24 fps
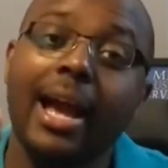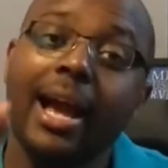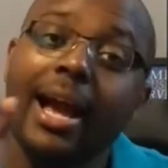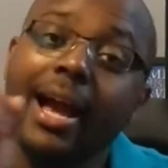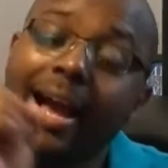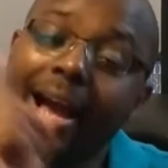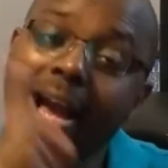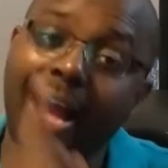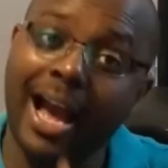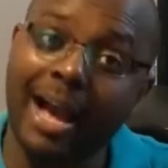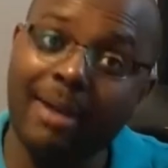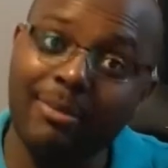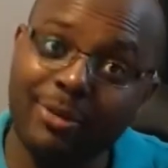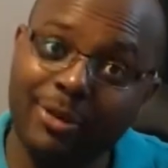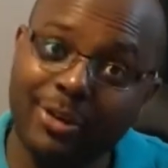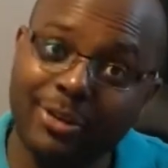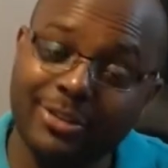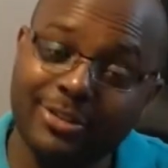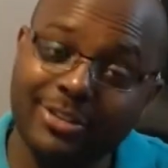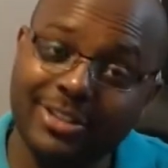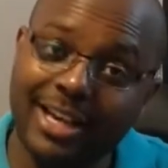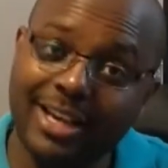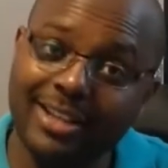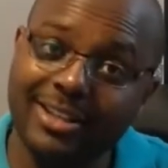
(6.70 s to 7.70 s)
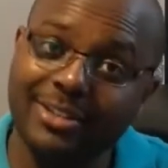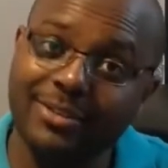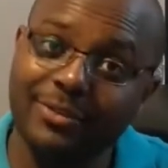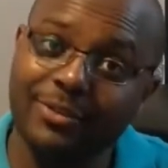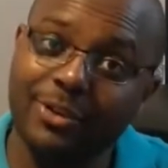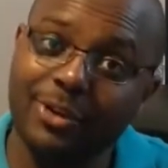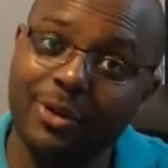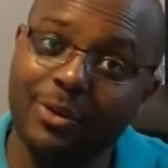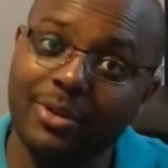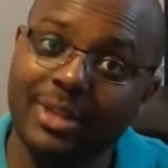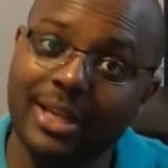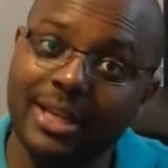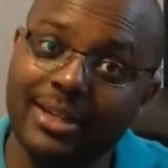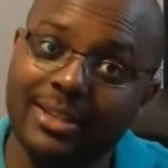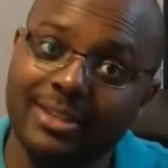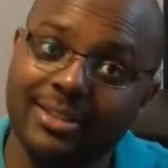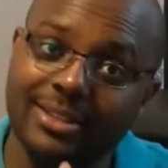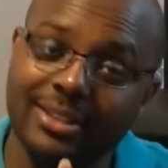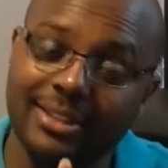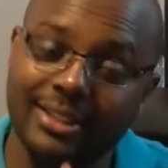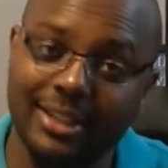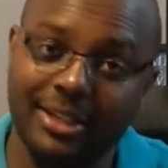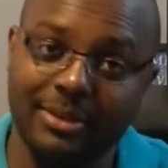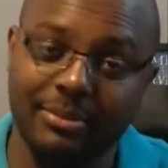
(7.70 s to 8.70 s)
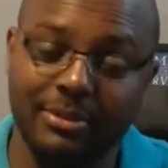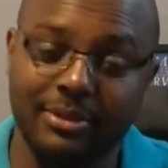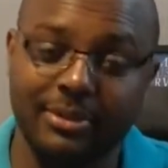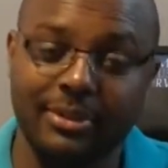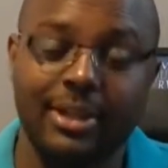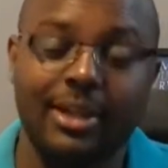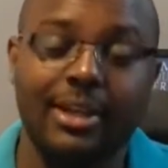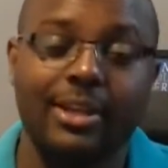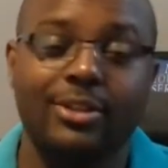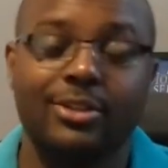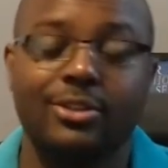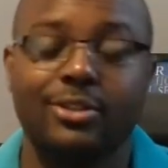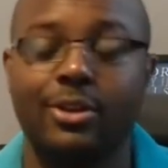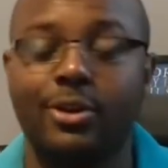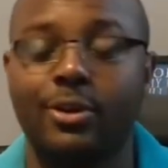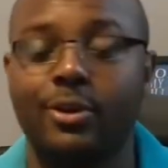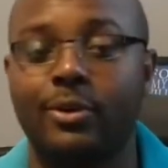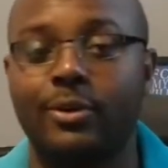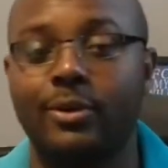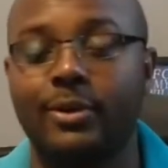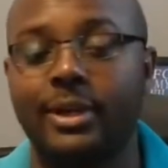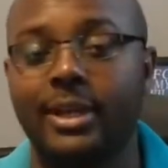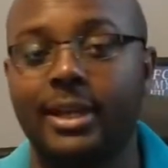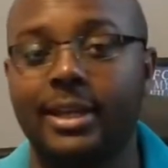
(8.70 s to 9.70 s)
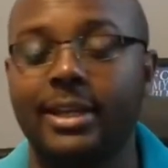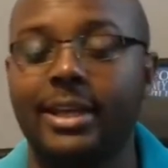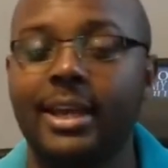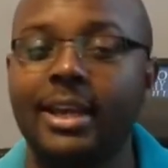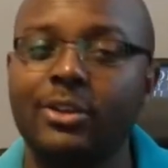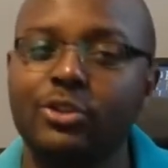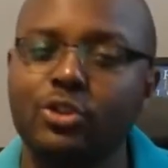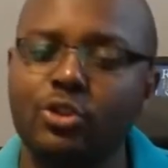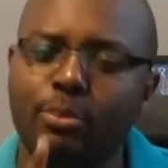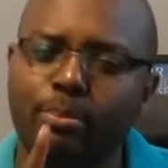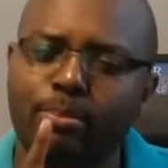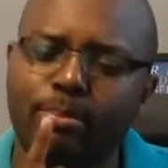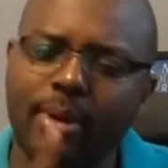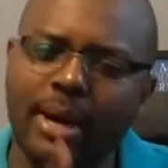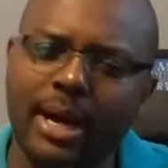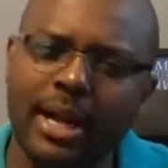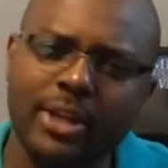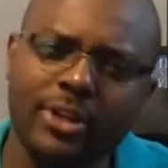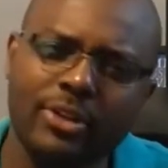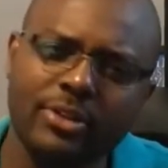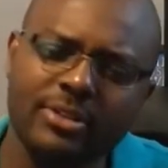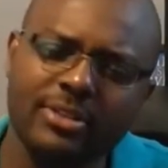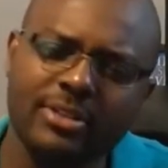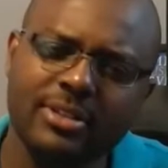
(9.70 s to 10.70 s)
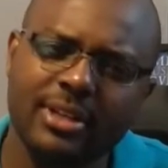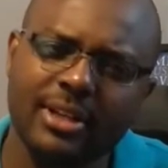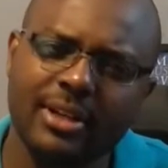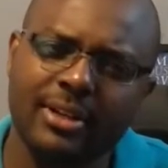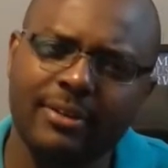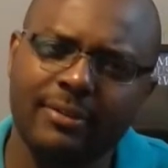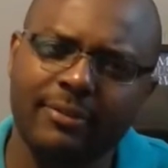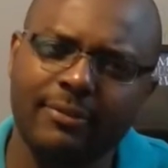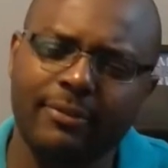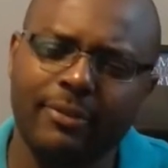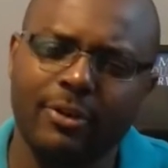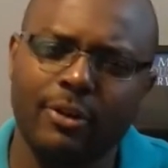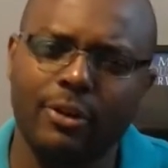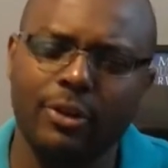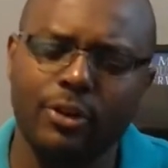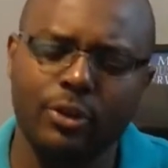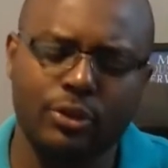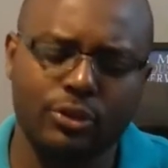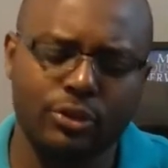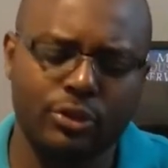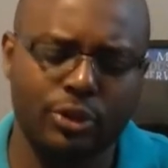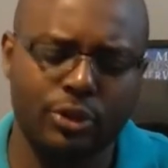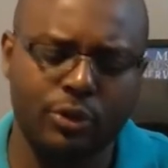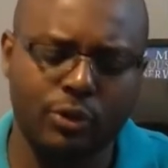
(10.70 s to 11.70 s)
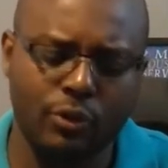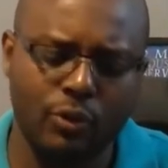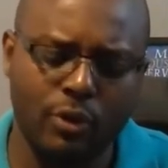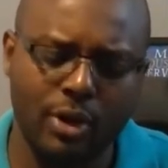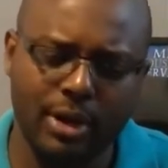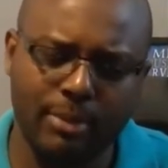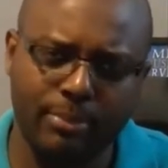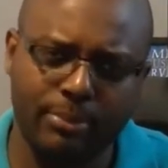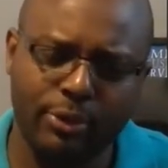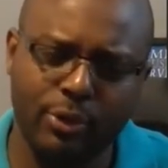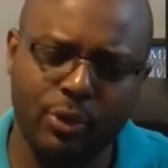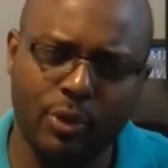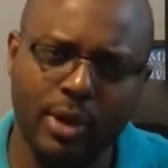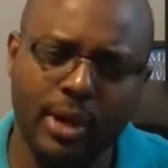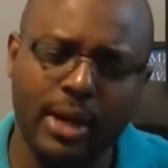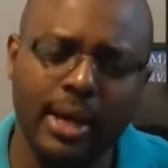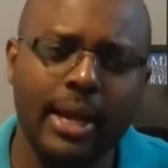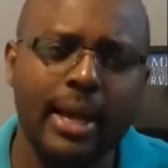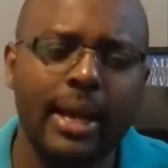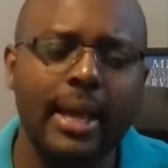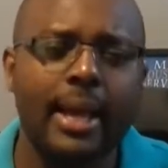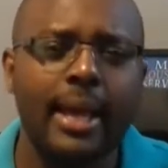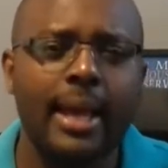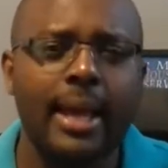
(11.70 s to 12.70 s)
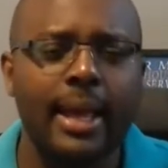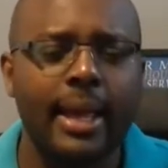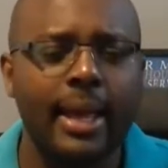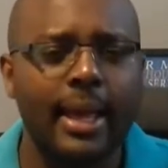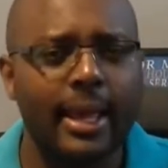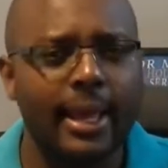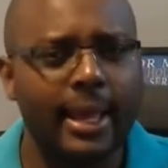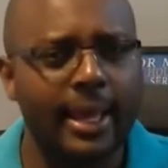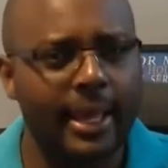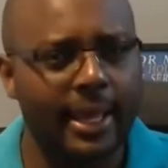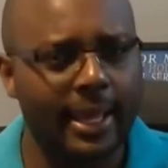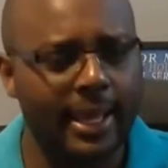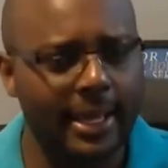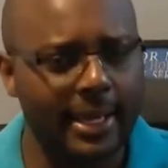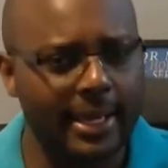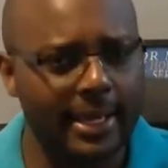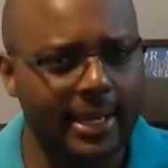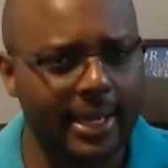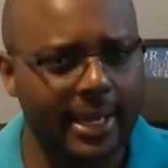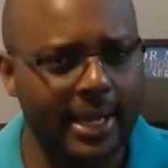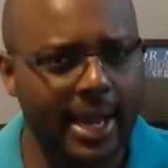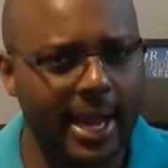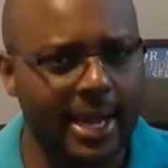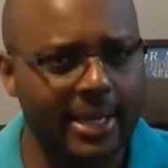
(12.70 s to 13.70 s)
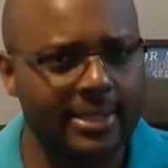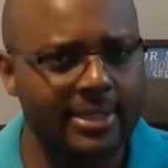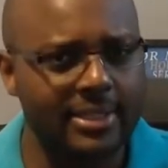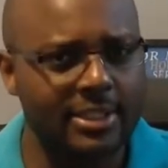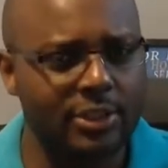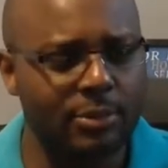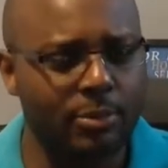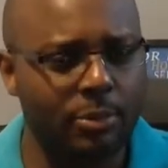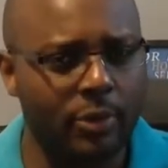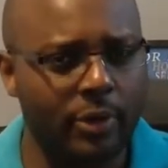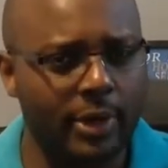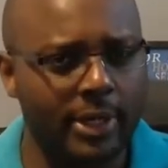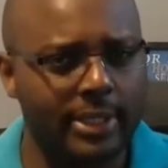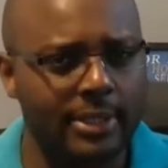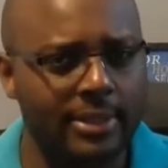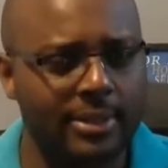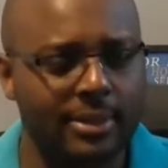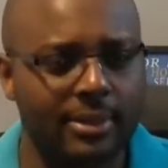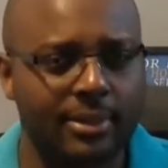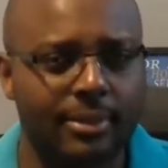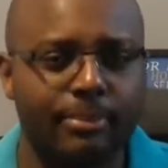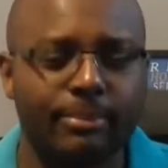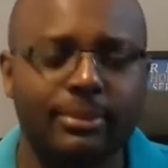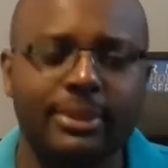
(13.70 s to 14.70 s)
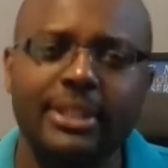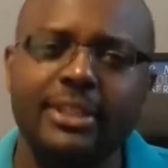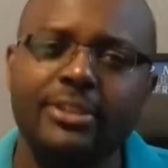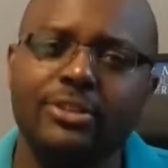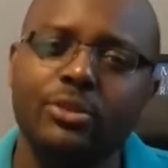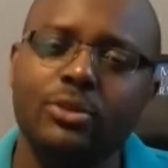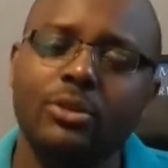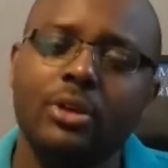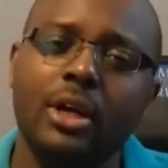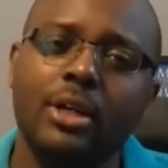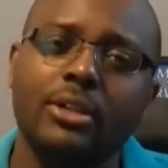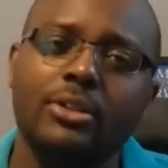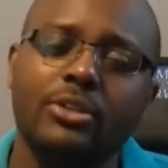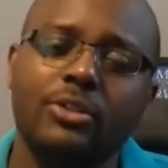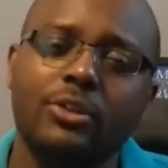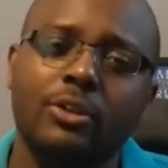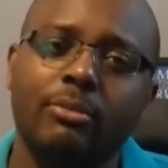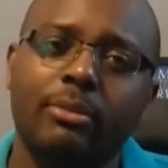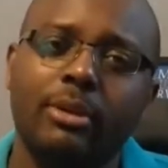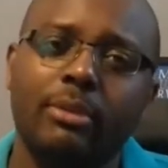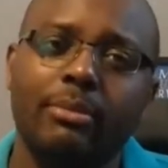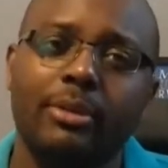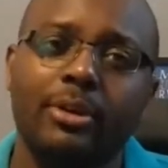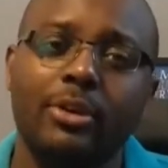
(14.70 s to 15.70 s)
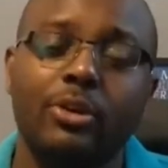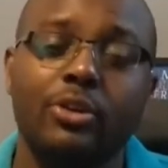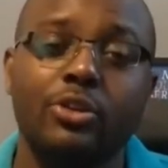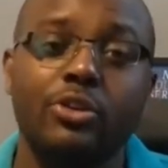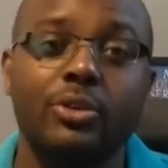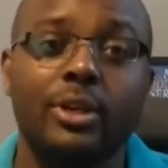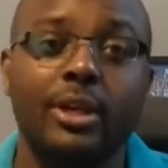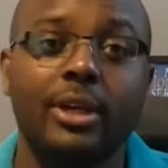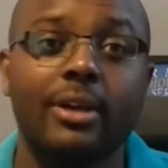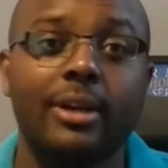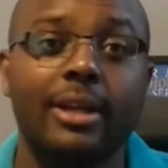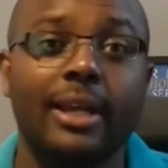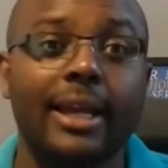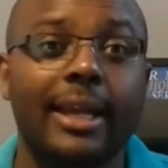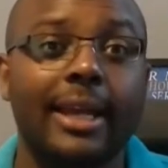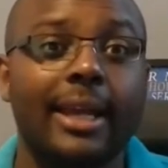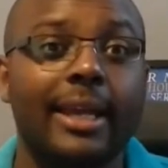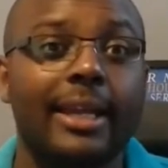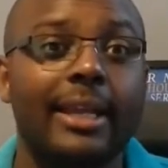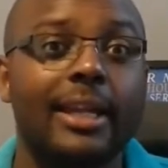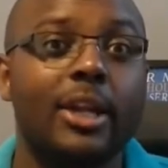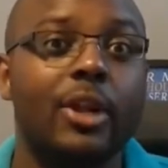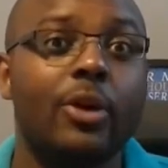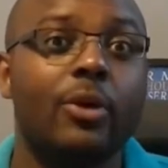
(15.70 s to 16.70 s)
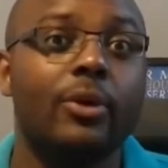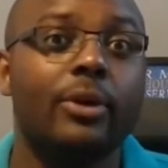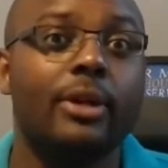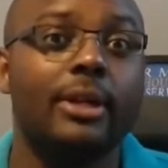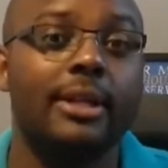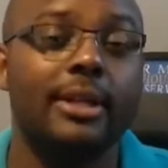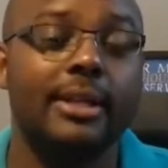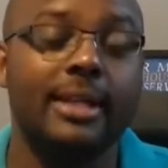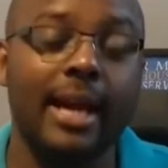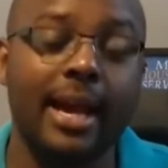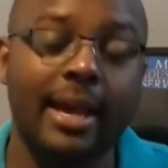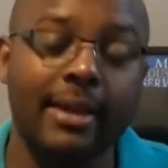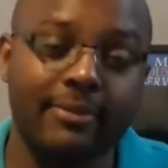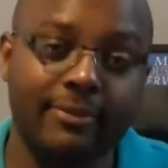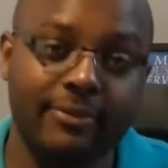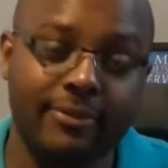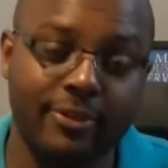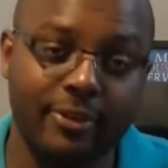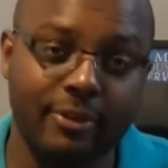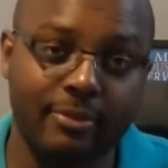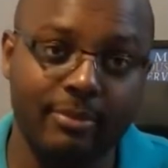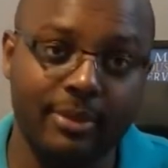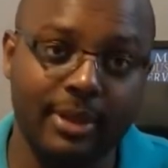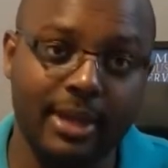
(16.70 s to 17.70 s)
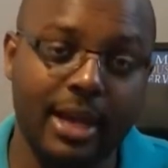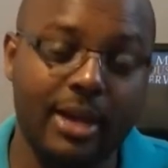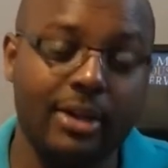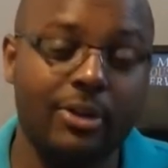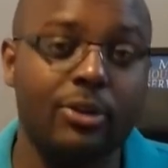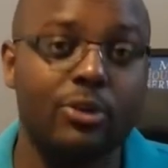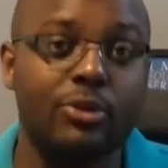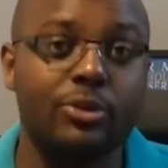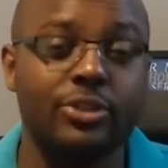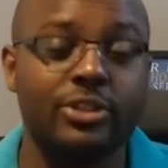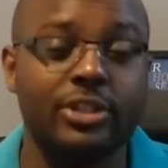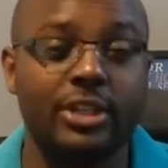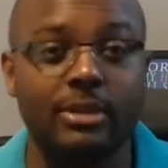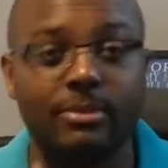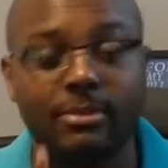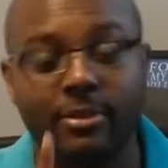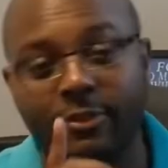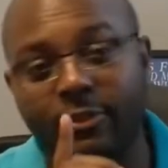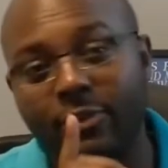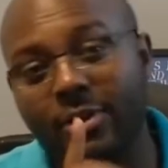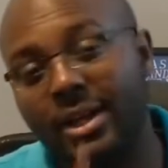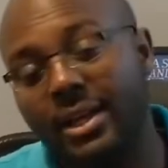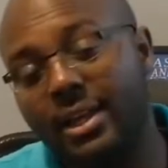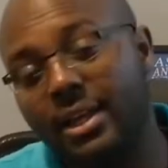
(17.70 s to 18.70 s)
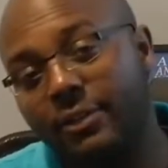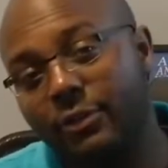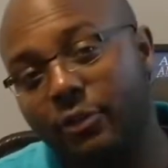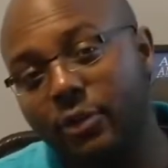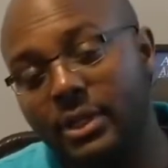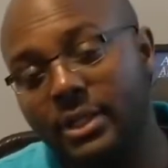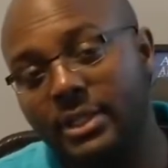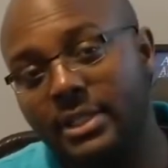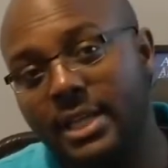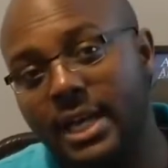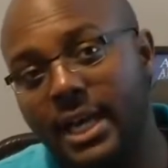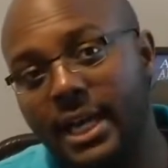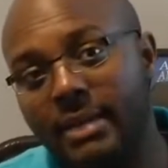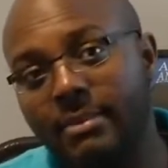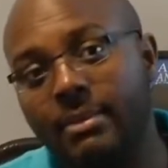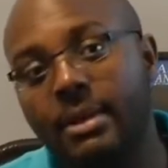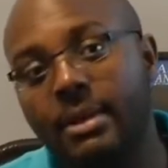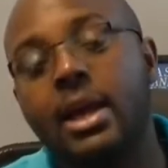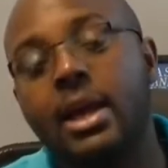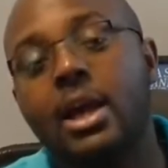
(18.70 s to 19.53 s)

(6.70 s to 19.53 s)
I'm going to start this video with a disclaimer. So, in case you burn yourself or you screw up your access point, please do not sue me because you ain't gonna get no dime from me. I'll go to jail before I give you a dime.